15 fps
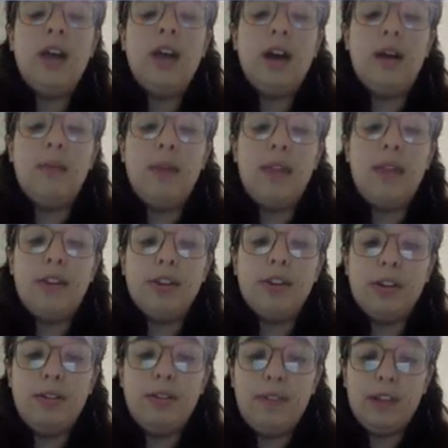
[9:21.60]
And then you're
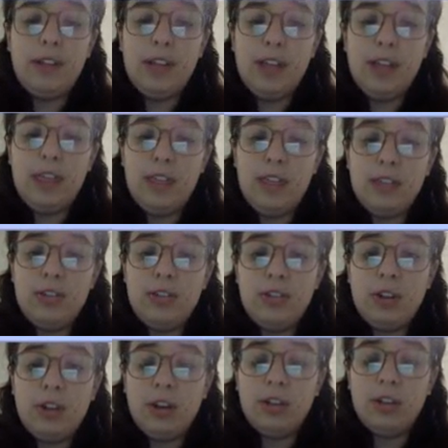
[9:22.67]
going to fill in this
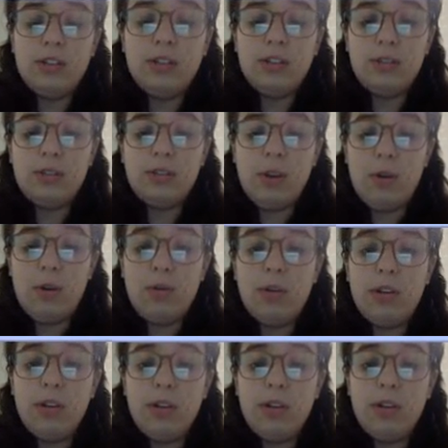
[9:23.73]
chart, so